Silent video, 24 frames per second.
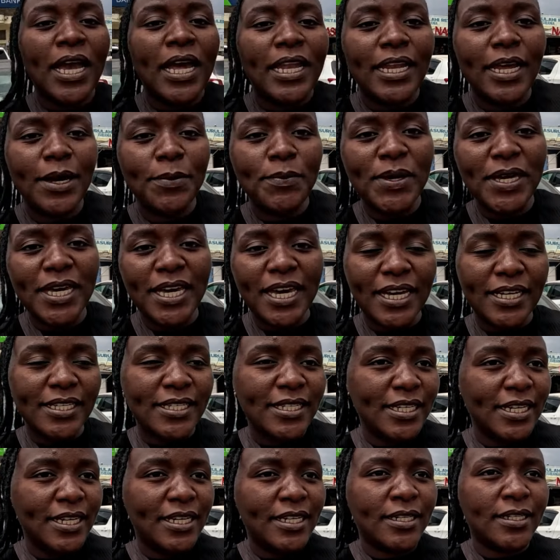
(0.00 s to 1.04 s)
let me get
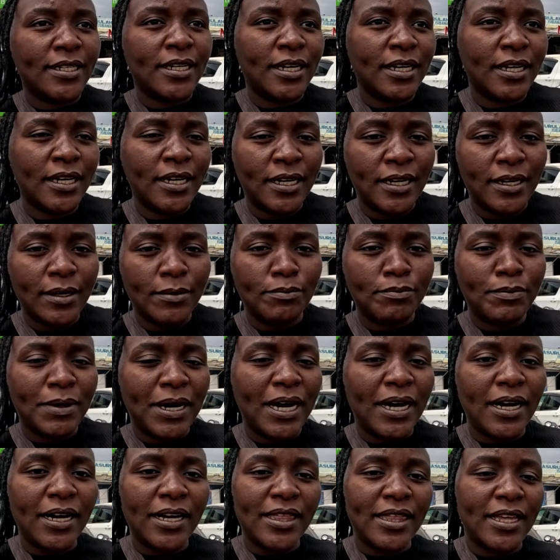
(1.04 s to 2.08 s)
in
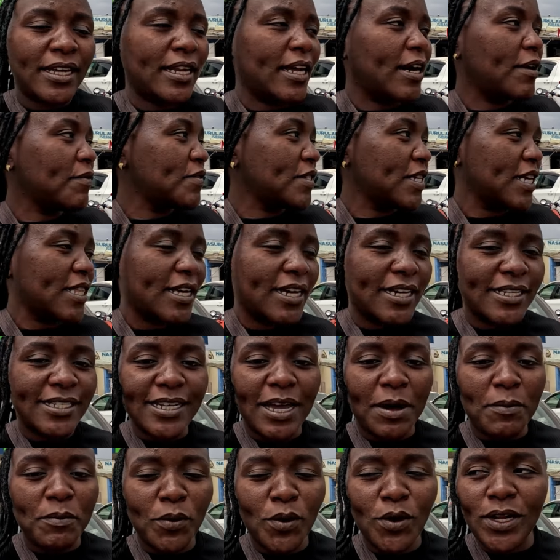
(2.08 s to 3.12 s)
bank, then after that
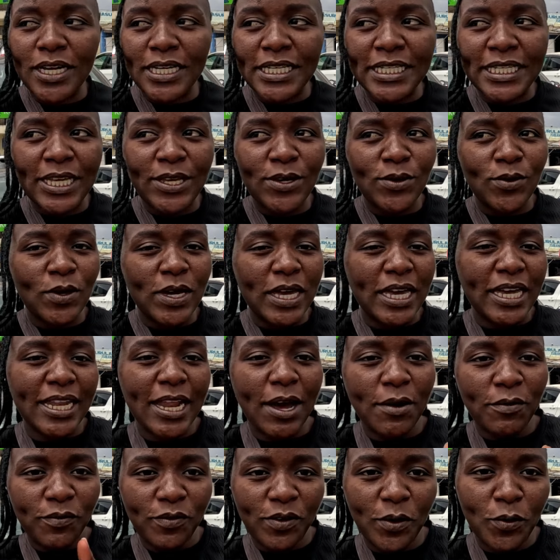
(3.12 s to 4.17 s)
I'm gonna see you in
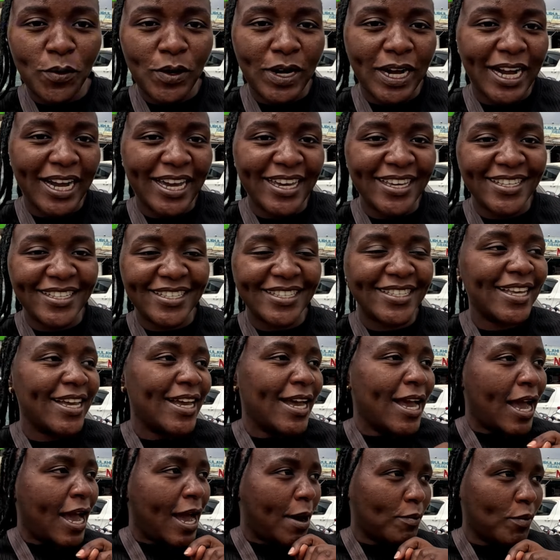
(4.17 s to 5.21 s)
a few, guys.
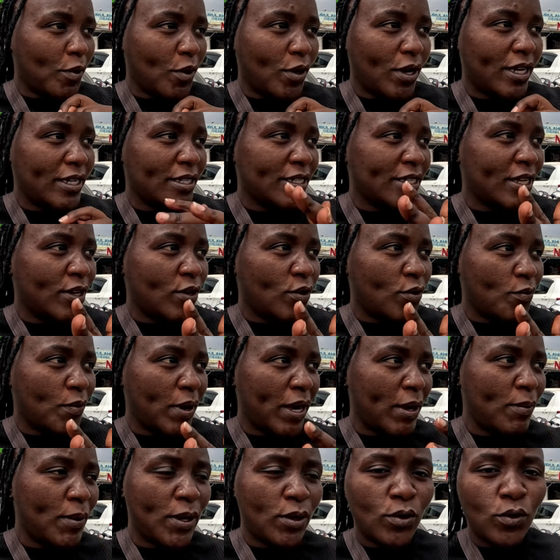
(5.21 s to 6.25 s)
I'm gonna see you.
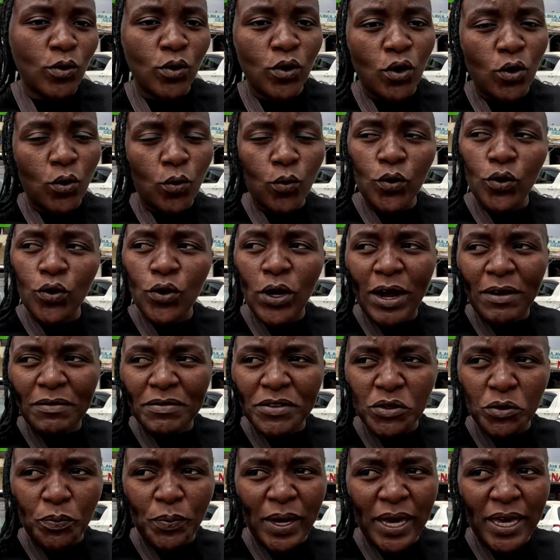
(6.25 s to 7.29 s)
Maybe, you know, you have
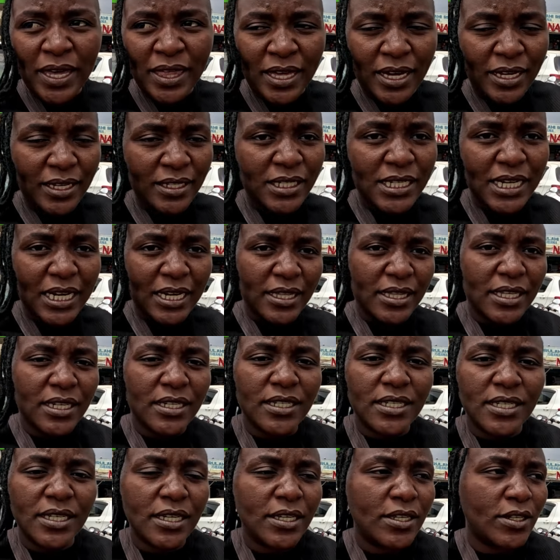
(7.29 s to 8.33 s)
to pay, then take the
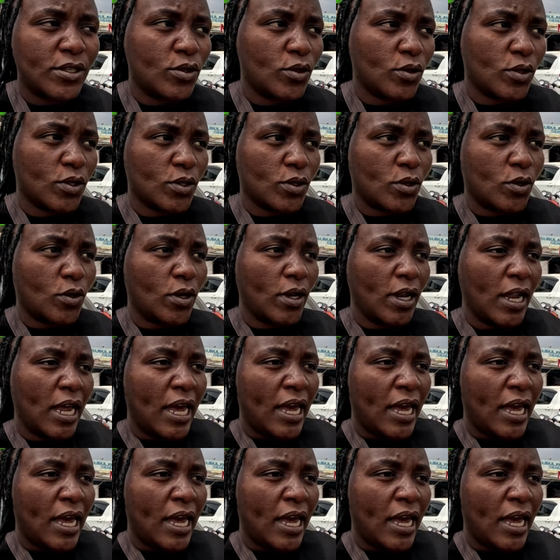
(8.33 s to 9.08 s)
receipt to school.